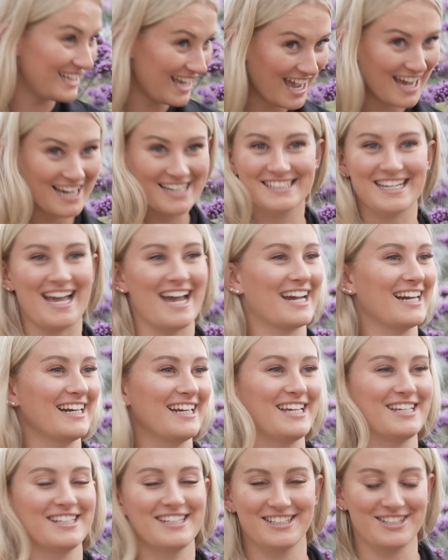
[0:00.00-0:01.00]
Yeah,
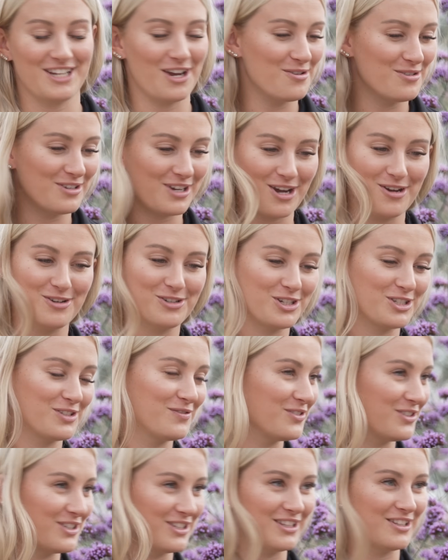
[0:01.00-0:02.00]
exactly. You don't go just
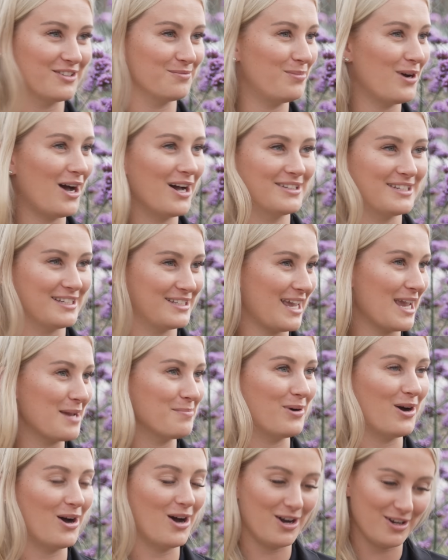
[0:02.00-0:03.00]
for the part to take
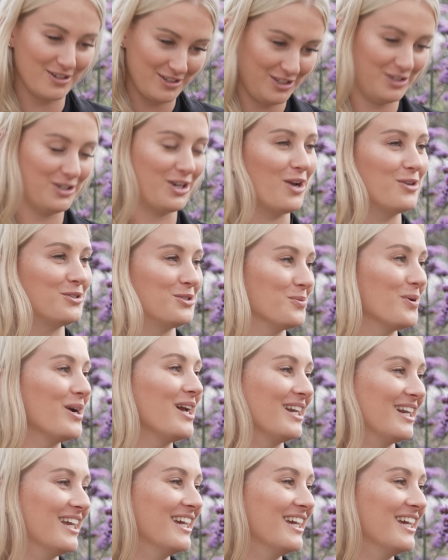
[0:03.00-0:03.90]
part, you go to win.